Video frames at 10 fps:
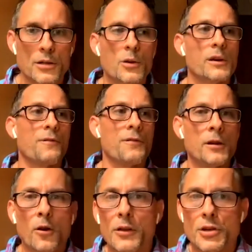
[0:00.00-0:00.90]
You could
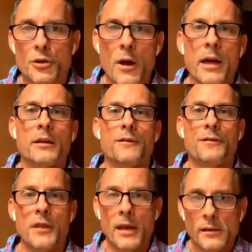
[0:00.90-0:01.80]
feel the trend of
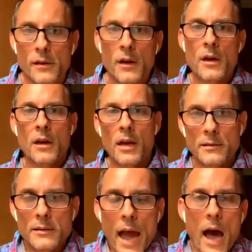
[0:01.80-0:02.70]
things in
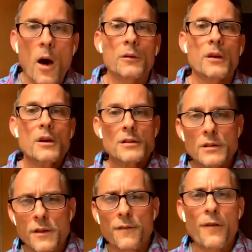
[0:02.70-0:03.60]
town.
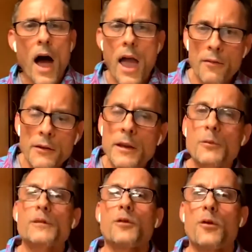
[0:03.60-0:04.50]
Just the vibe, everything
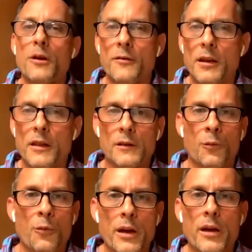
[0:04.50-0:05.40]
was sort of in this
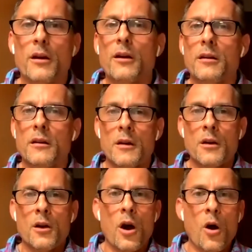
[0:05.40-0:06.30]
weird,
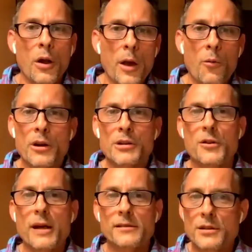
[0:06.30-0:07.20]
okay, we're in a
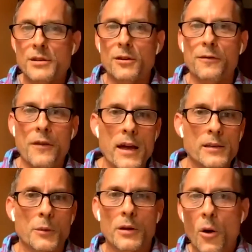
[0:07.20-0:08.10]
transitional phase,
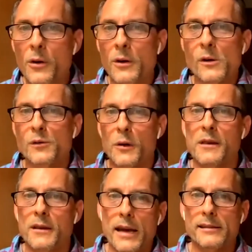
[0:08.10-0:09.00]
but no one knows what the
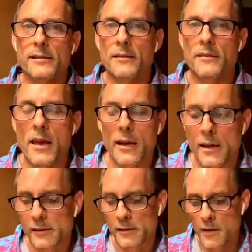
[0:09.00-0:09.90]
next thing
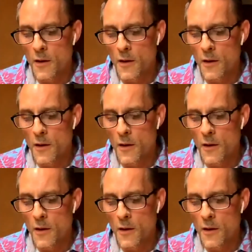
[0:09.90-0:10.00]
is.